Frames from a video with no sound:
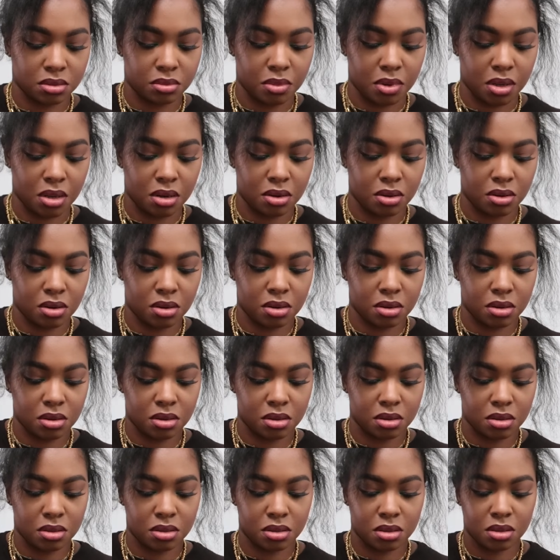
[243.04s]
matter.
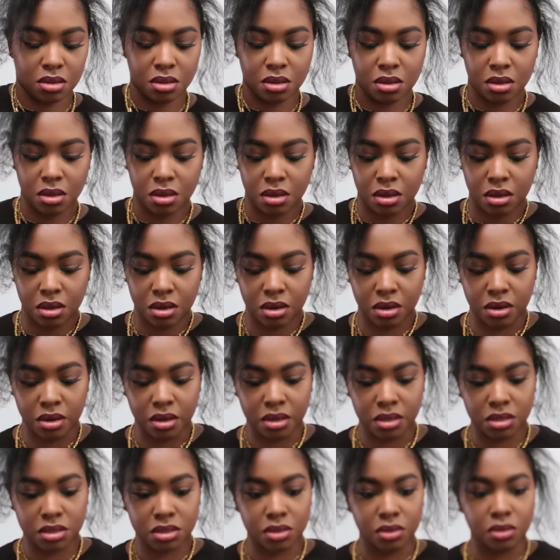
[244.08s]
All
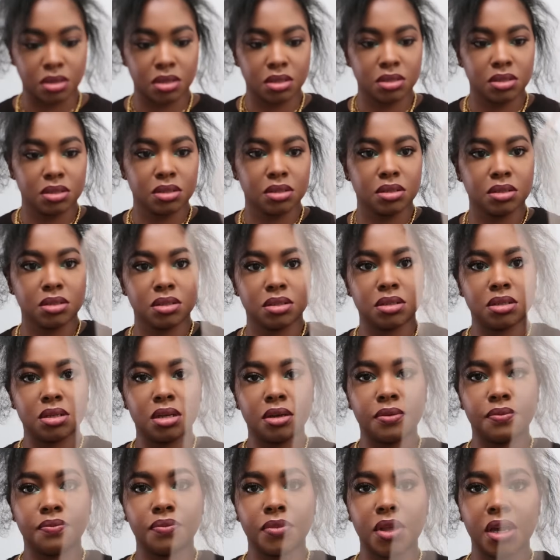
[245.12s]
right, so this is,
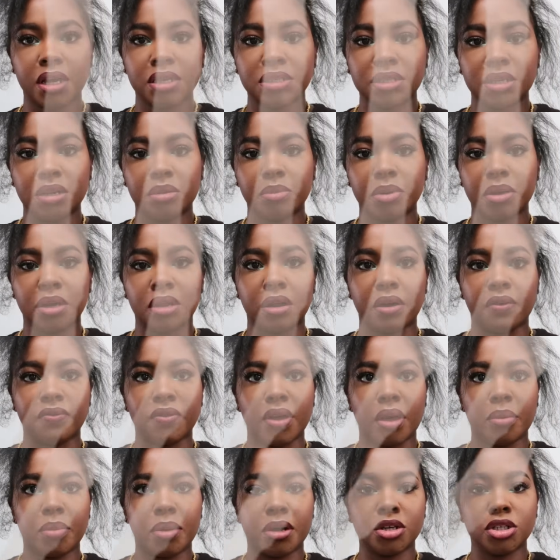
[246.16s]
I guess I didn't cut off
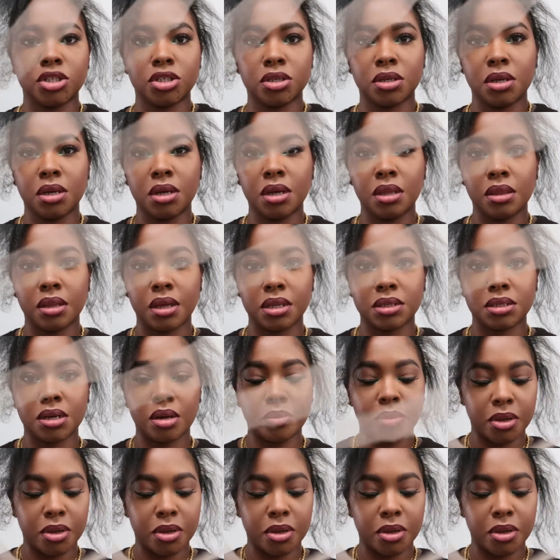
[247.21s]
that much. That's how